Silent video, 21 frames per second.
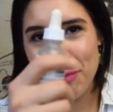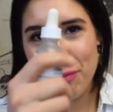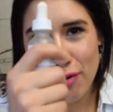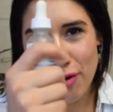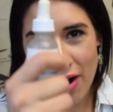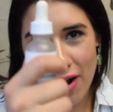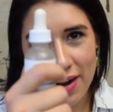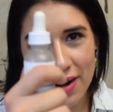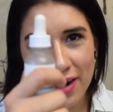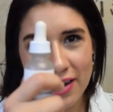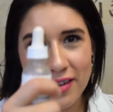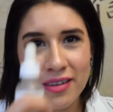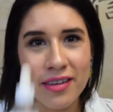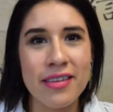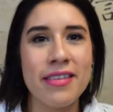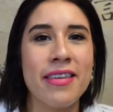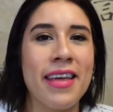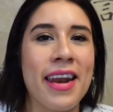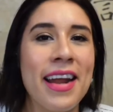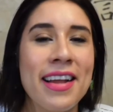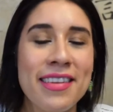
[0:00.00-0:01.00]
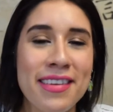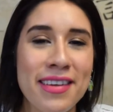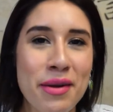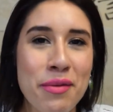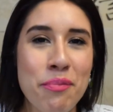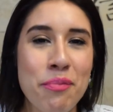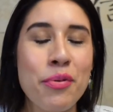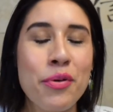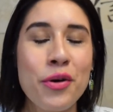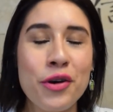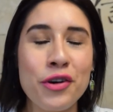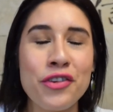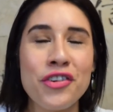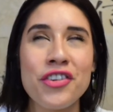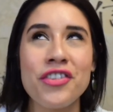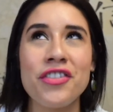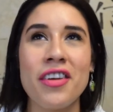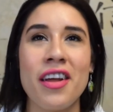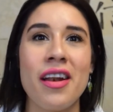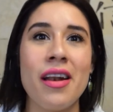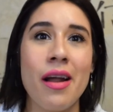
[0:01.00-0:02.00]
product is that I didn't
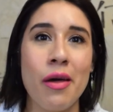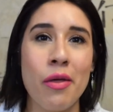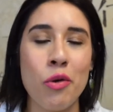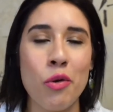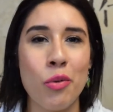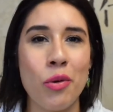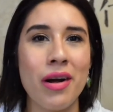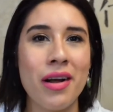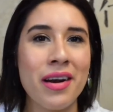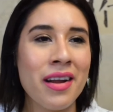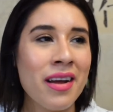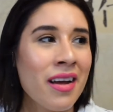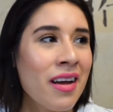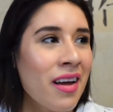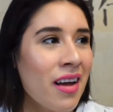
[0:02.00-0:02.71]
purchase another one.